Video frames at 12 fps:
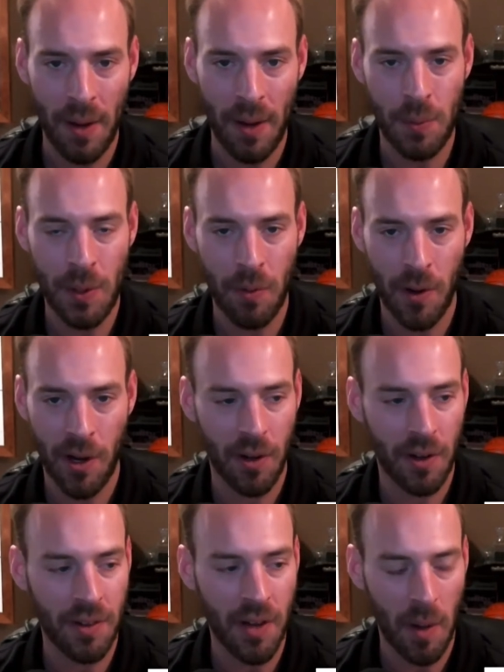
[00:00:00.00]
We run our
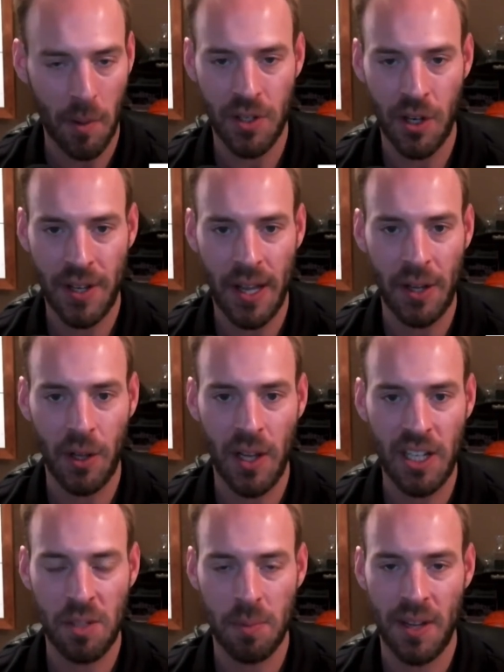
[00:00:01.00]
numbers and our calculations,